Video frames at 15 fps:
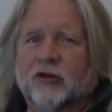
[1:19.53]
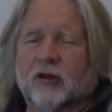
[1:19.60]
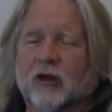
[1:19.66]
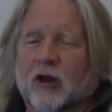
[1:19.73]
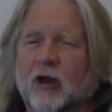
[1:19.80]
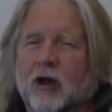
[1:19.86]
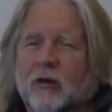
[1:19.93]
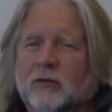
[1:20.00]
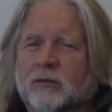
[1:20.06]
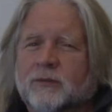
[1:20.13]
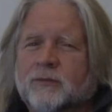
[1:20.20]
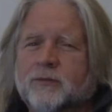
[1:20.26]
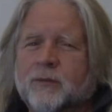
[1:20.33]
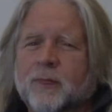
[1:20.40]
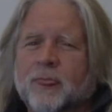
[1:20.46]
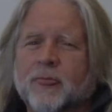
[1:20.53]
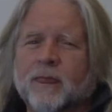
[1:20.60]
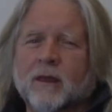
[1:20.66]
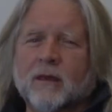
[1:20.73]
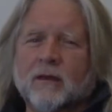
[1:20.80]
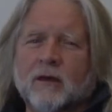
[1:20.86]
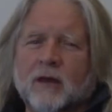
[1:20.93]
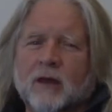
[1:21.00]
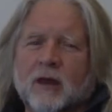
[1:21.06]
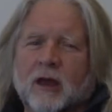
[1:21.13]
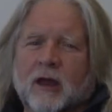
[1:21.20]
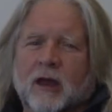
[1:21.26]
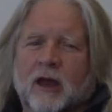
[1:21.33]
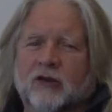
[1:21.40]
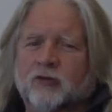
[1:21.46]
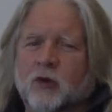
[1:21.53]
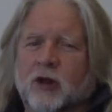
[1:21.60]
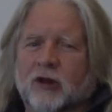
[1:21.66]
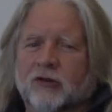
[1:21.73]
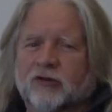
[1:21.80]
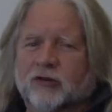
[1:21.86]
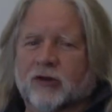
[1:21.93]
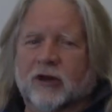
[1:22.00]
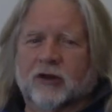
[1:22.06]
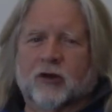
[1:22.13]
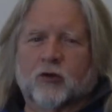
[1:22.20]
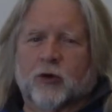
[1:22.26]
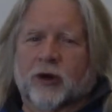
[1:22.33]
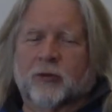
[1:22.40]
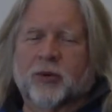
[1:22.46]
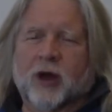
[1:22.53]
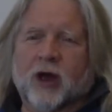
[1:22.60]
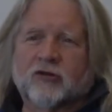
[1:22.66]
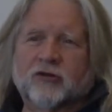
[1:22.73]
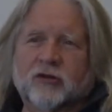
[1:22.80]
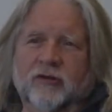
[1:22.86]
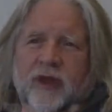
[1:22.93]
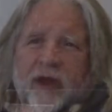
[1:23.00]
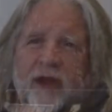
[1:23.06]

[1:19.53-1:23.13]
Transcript: um, as well as a, a great positive